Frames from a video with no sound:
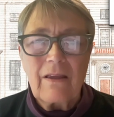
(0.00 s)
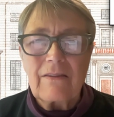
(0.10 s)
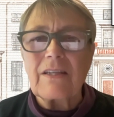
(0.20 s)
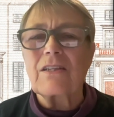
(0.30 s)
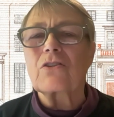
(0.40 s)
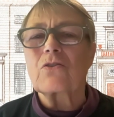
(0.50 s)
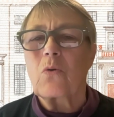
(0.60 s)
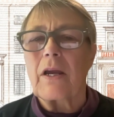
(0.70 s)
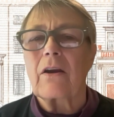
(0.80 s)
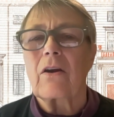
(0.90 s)
This is
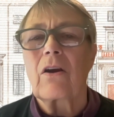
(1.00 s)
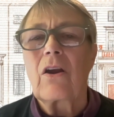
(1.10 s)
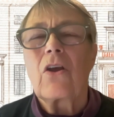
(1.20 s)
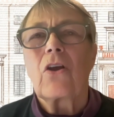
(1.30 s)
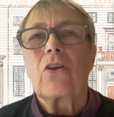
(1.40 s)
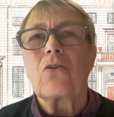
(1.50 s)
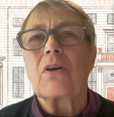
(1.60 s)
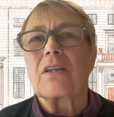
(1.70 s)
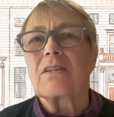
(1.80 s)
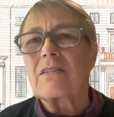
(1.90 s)
where you
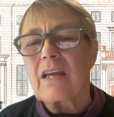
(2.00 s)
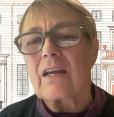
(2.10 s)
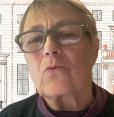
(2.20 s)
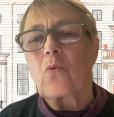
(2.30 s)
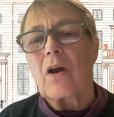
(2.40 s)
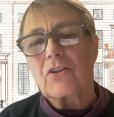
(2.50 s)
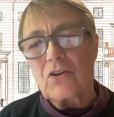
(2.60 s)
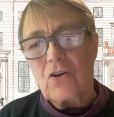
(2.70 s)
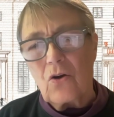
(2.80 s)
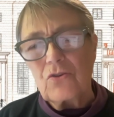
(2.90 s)
instead want to
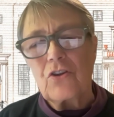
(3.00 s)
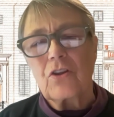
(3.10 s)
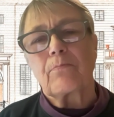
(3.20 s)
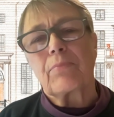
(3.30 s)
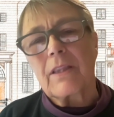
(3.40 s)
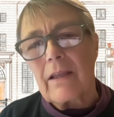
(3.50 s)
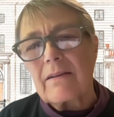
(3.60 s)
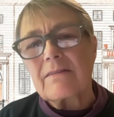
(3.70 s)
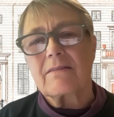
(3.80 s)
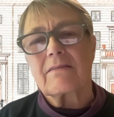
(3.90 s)
go to the
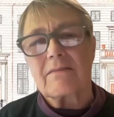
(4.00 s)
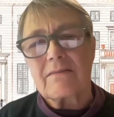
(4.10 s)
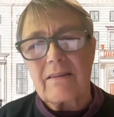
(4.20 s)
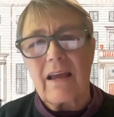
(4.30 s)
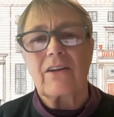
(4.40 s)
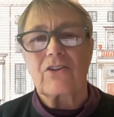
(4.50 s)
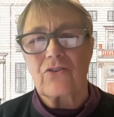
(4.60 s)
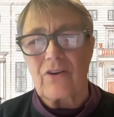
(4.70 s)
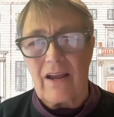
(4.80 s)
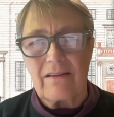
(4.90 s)
places that
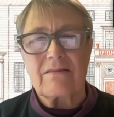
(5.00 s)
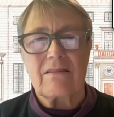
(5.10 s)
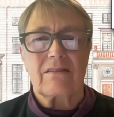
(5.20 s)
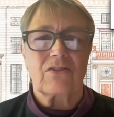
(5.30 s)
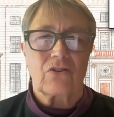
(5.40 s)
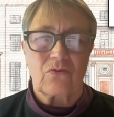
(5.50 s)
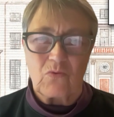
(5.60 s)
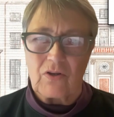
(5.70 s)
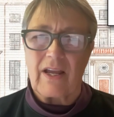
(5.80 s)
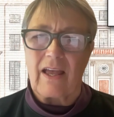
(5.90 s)
your ancestor
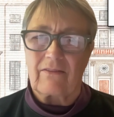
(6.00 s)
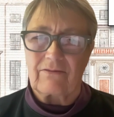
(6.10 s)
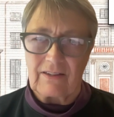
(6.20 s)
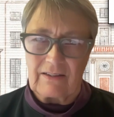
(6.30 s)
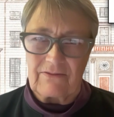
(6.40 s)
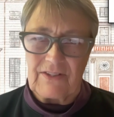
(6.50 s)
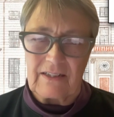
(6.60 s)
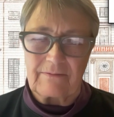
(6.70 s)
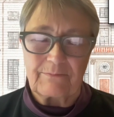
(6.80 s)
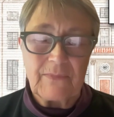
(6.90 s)
would have lived
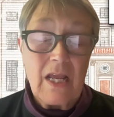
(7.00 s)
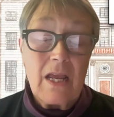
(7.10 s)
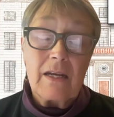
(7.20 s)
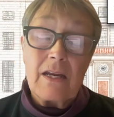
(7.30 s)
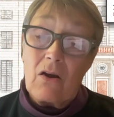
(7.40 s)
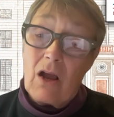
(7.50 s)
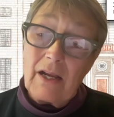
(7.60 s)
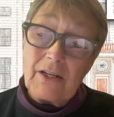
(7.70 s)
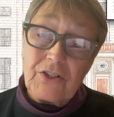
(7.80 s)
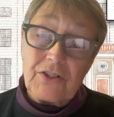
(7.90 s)
in. Now,
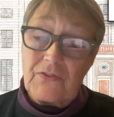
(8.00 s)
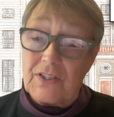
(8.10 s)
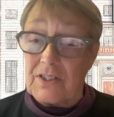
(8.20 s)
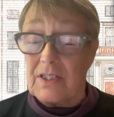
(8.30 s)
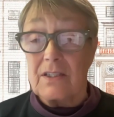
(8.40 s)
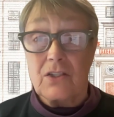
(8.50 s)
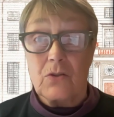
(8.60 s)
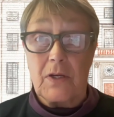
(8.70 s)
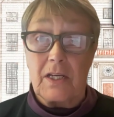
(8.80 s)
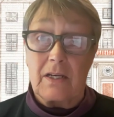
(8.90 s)
I just visited
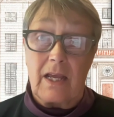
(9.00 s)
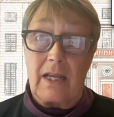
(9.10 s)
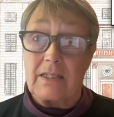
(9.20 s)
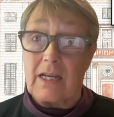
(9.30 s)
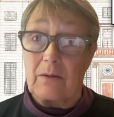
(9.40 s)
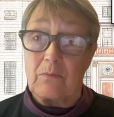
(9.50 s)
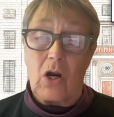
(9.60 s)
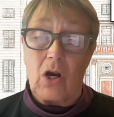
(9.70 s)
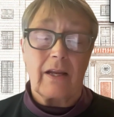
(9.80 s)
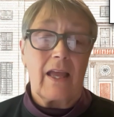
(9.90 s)
Sweden and
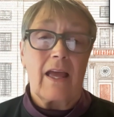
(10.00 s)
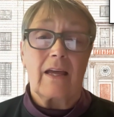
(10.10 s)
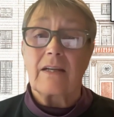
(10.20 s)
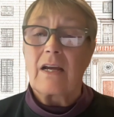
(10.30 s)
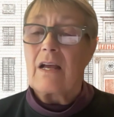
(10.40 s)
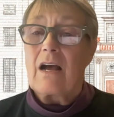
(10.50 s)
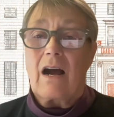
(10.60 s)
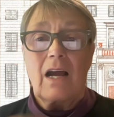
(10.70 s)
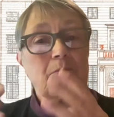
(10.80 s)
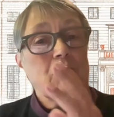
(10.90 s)
Denmark, and
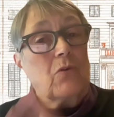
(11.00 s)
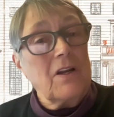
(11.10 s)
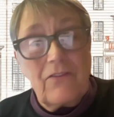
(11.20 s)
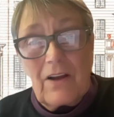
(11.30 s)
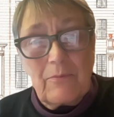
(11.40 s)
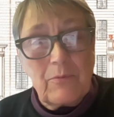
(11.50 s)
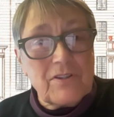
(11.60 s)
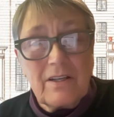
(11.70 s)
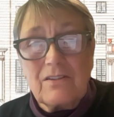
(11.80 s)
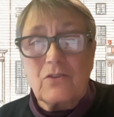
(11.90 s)
I'm
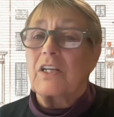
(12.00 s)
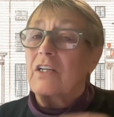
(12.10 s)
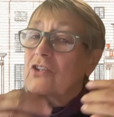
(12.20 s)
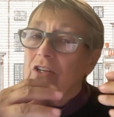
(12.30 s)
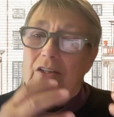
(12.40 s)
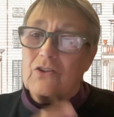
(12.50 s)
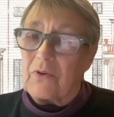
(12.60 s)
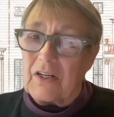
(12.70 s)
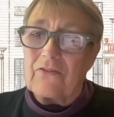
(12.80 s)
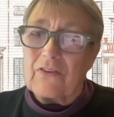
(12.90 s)
25% Swedish and
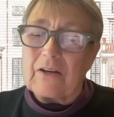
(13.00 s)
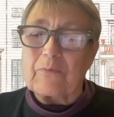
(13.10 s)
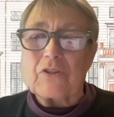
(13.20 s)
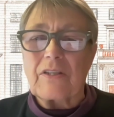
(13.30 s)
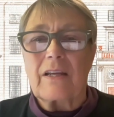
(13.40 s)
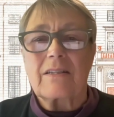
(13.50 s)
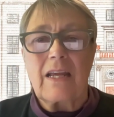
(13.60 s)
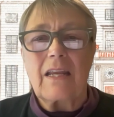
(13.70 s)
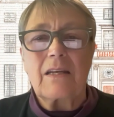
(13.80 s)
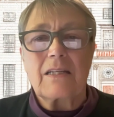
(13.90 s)

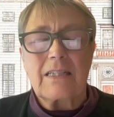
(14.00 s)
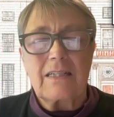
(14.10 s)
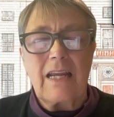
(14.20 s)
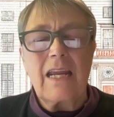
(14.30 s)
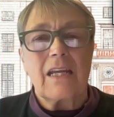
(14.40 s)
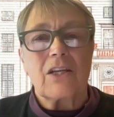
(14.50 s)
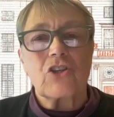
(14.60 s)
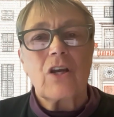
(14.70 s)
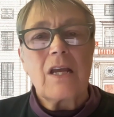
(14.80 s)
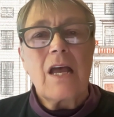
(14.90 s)
25%
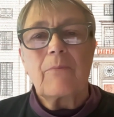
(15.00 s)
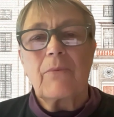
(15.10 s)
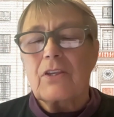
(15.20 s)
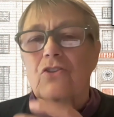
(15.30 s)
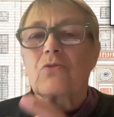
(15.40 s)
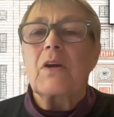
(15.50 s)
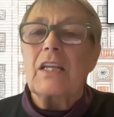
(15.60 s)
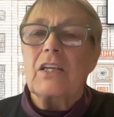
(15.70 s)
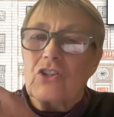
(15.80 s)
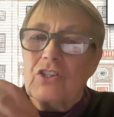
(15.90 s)
Danish, but the
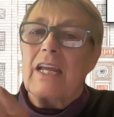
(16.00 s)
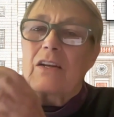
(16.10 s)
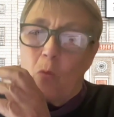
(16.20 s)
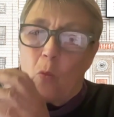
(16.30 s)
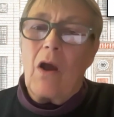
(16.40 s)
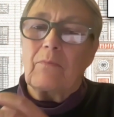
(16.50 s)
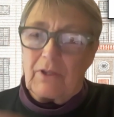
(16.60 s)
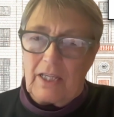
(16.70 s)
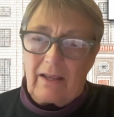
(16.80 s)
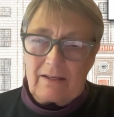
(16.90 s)
Swedish stayed in one
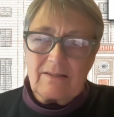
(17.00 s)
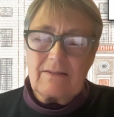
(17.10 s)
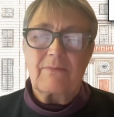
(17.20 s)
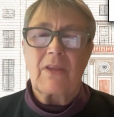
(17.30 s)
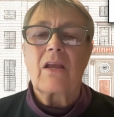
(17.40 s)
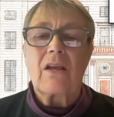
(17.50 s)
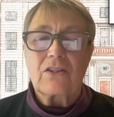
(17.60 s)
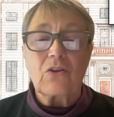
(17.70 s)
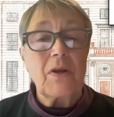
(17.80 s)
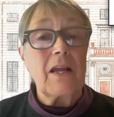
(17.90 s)
place.
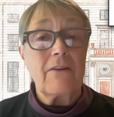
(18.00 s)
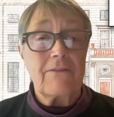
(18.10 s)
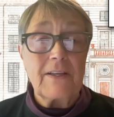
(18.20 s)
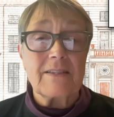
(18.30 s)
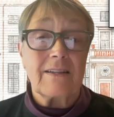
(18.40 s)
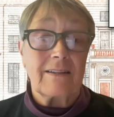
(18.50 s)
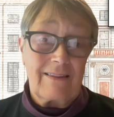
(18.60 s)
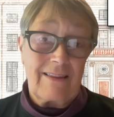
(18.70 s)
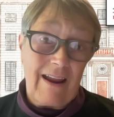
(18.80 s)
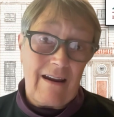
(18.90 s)
So when I
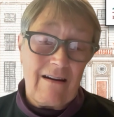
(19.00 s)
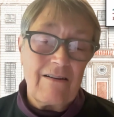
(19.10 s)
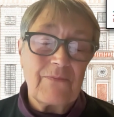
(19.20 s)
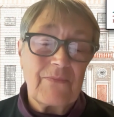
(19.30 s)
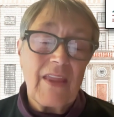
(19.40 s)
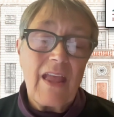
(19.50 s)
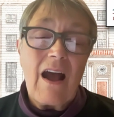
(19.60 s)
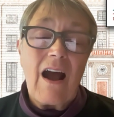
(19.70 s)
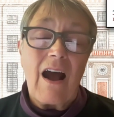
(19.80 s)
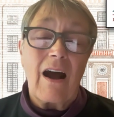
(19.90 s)
visited there
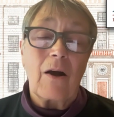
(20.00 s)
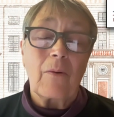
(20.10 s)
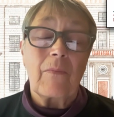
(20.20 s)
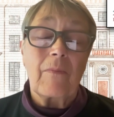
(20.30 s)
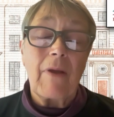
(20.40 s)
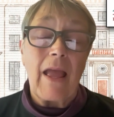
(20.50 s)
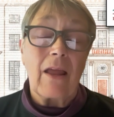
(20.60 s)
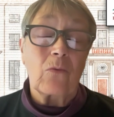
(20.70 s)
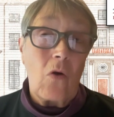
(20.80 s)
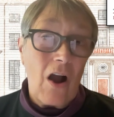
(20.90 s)
and
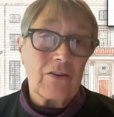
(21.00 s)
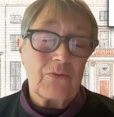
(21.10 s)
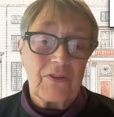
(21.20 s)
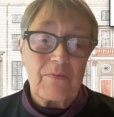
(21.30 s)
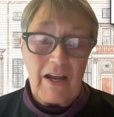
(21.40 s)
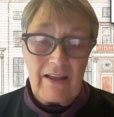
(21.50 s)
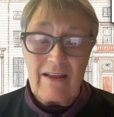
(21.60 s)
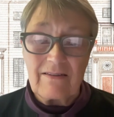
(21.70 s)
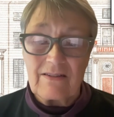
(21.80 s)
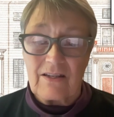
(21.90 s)
walked with my
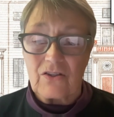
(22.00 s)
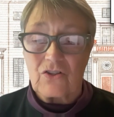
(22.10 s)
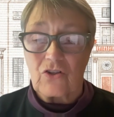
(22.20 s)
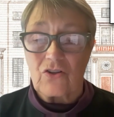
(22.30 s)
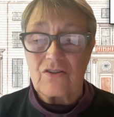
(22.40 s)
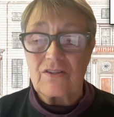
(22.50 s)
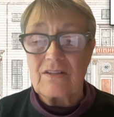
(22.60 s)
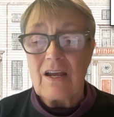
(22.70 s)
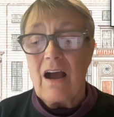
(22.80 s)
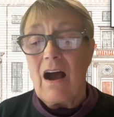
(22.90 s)
ancestors,
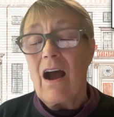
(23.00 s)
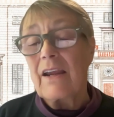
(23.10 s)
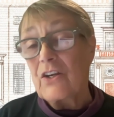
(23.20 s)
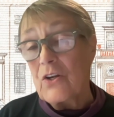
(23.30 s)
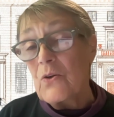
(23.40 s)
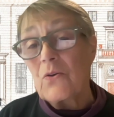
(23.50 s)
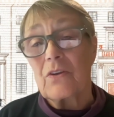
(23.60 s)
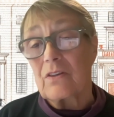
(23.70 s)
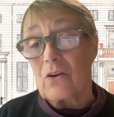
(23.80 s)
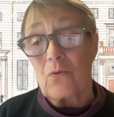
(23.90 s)
I knew
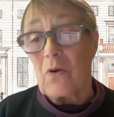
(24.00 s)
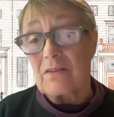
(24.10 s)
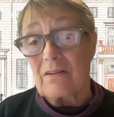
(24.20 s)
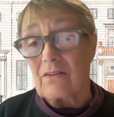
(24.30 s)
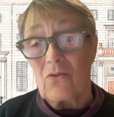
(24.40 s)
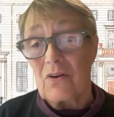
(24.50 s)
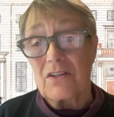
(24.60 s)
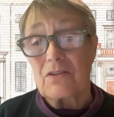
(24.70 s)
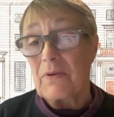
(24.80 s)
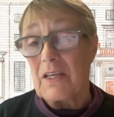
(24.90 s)
that there wasn't
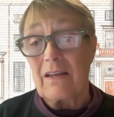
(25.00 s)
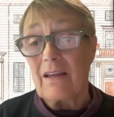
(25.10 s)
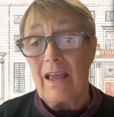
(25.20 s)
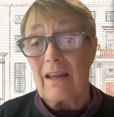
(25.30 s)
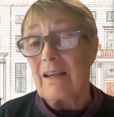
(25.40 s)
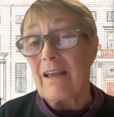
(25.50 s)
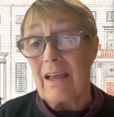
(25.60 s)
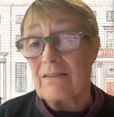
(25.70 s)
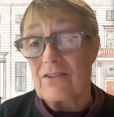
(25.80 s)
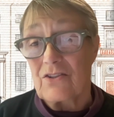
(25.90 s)
going to be any
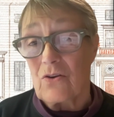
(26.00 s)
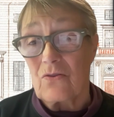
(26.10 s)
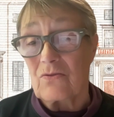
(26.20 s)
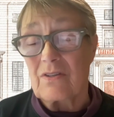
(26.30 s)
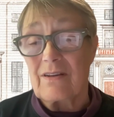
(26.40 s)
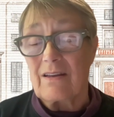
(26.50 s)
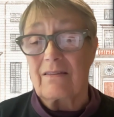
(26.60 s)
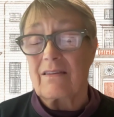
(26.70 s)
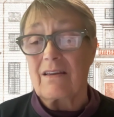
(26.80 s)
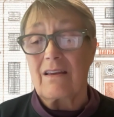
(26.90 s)
headstones
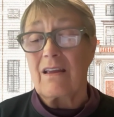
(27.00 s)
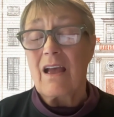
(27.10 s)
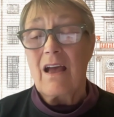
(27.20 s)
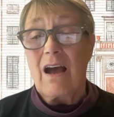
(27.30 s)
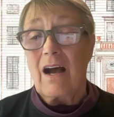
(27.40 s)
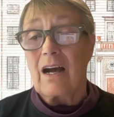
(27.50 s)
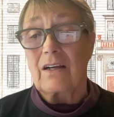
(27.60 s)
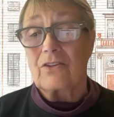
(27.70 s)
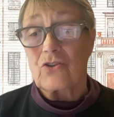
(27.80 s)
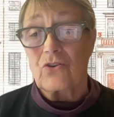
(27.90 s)
in the
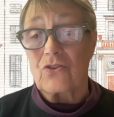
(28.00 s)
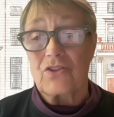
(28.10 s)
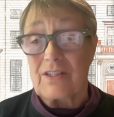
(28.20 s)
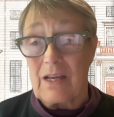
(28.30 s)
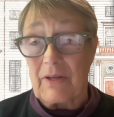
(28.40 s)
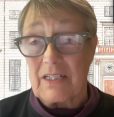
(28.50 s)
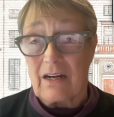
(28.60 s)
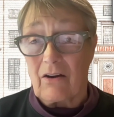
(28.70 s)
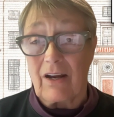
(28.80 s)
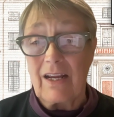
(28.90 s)
church
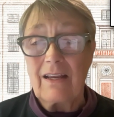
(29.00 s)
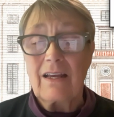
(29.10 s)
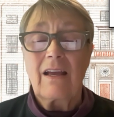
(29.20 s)
cemetery.